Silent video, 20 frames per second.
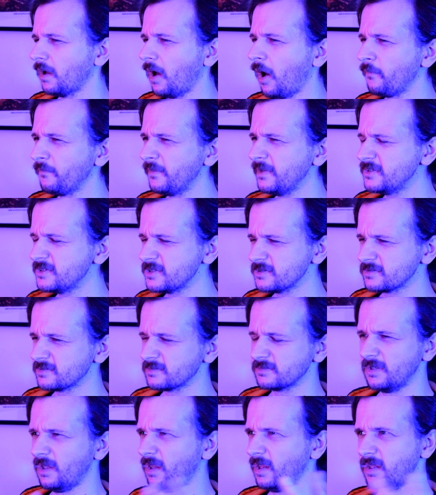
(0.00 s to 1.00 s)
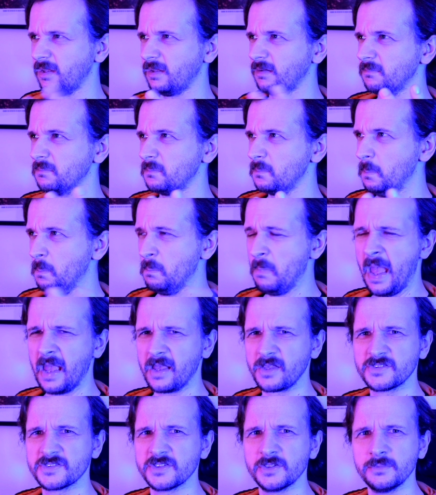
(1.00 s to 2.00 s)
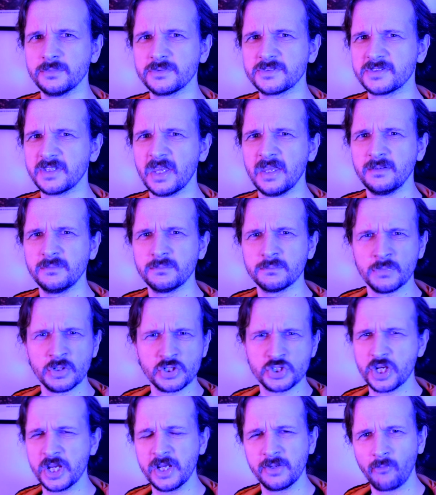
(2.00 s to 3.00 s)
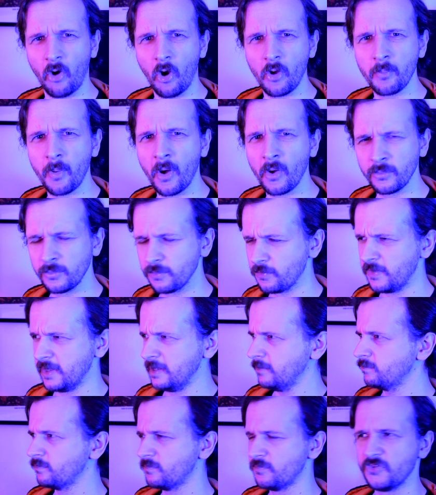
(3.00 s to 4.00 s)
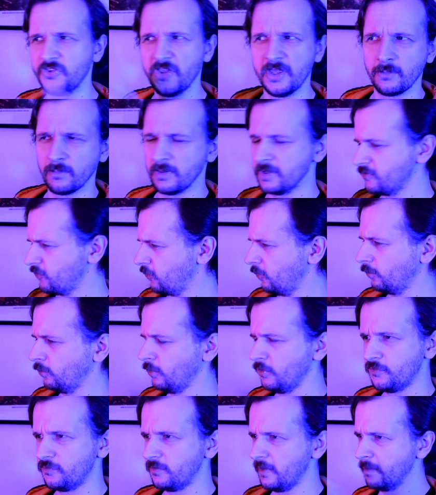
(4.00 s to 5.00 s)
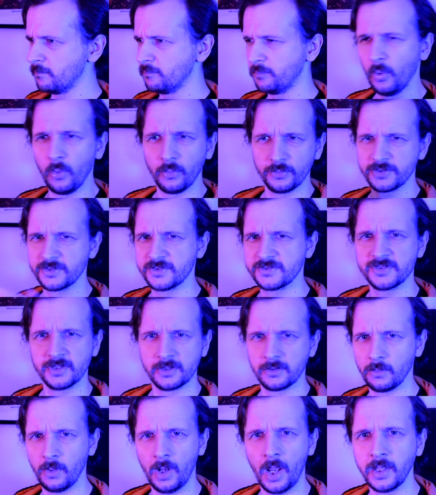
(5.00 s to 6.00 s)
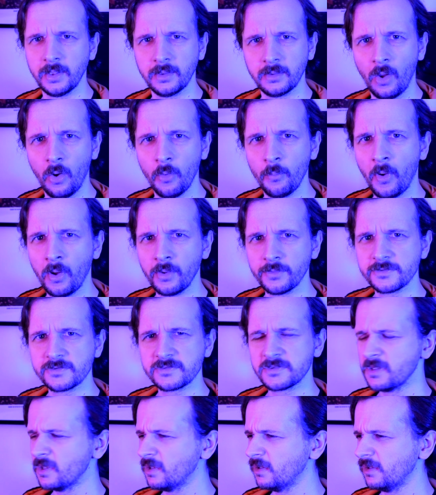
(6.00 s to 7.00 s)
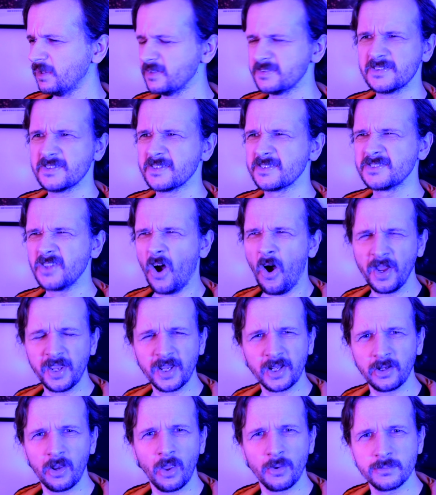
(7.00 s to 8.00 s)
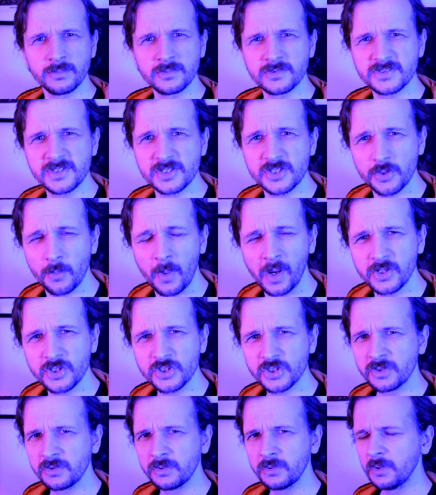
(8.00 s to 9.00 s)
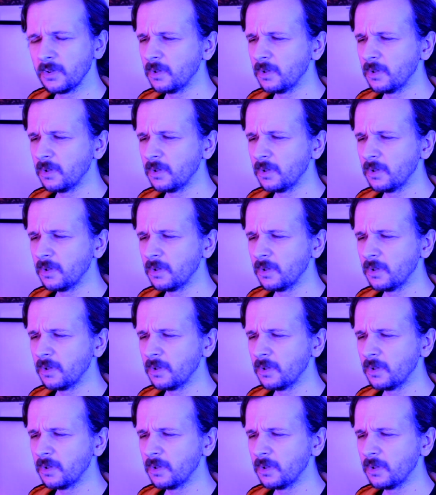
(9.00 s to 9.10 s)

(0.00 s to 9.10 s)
Are they just like mech suits in Machine Robo, the series that was imported to create GoBots? Is this a Diaclone situation?